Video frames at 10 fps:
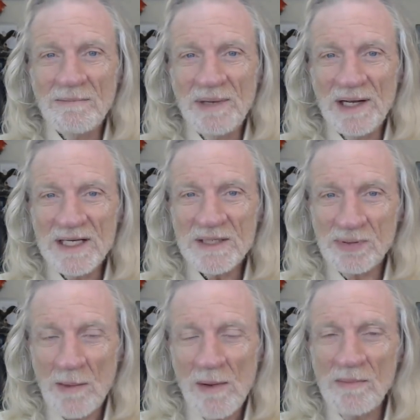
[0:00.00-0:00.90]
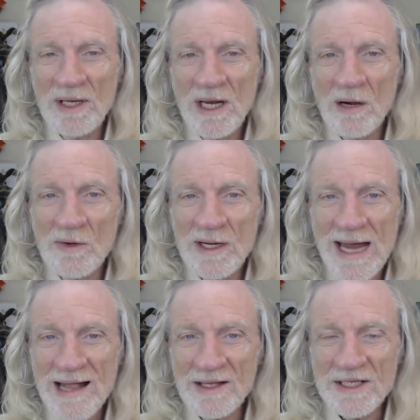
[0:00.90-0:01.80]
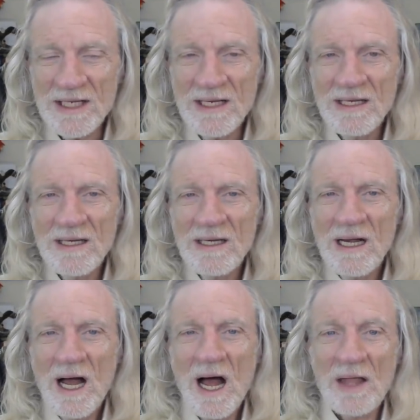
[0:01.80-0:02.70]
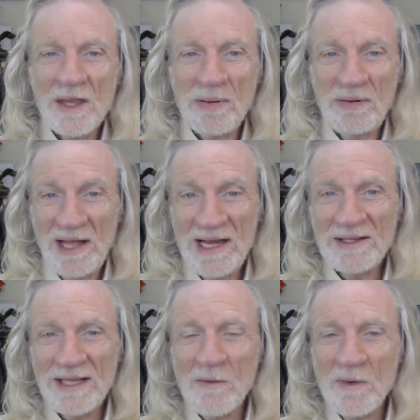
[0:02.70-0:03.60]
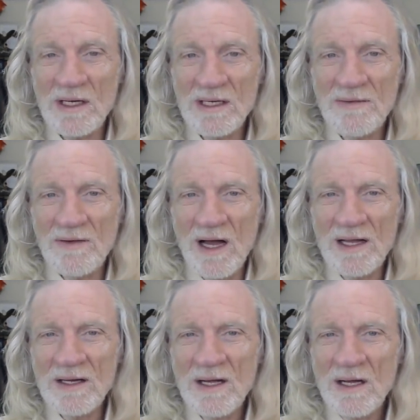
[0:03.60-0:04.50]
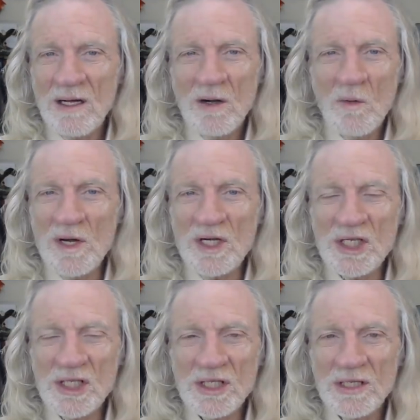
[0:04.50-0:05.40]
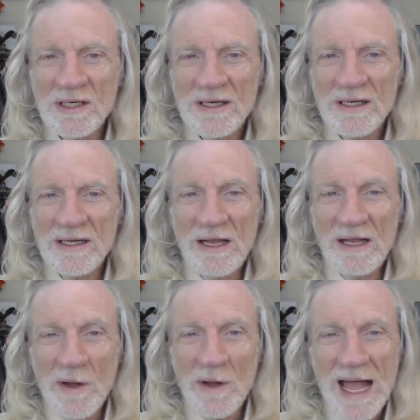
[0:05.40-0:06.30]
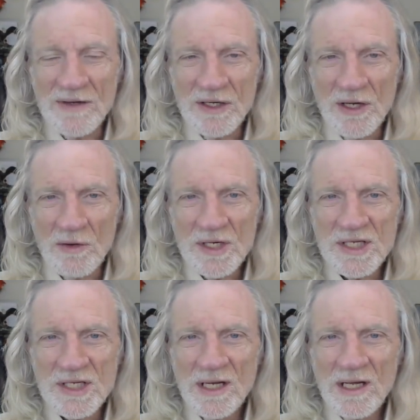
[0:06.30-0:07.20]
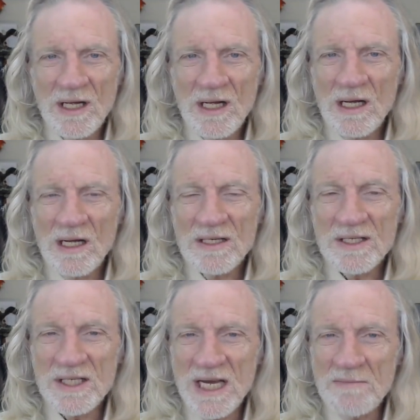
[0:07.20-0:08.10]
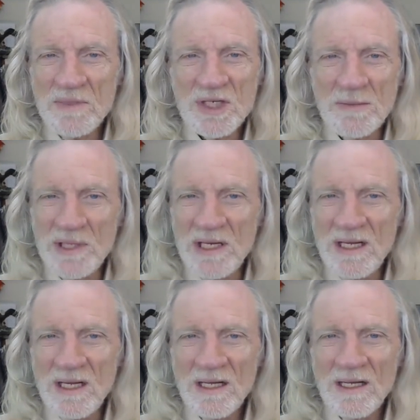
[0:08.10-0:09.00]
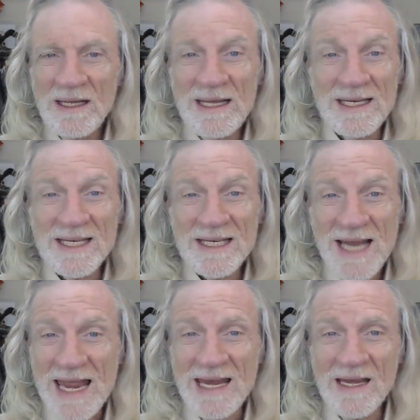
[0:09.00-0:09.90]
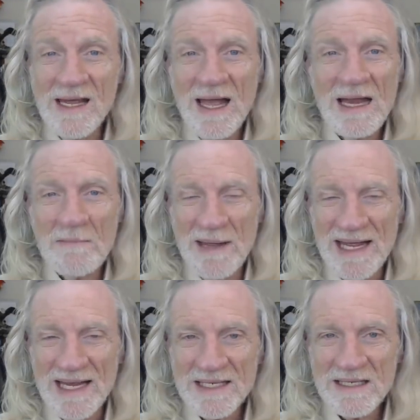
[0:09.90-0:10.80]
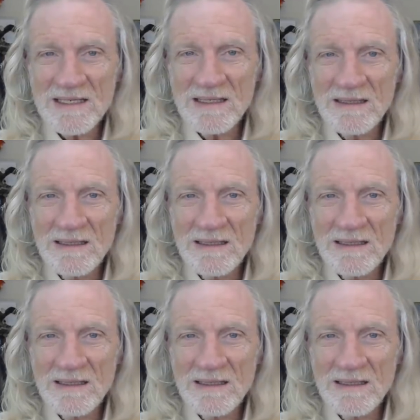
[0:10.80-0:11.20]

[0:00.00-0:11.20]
but it's probably a reality on the planet that we live on, which, if you haven't noticed, seems to be insane at best.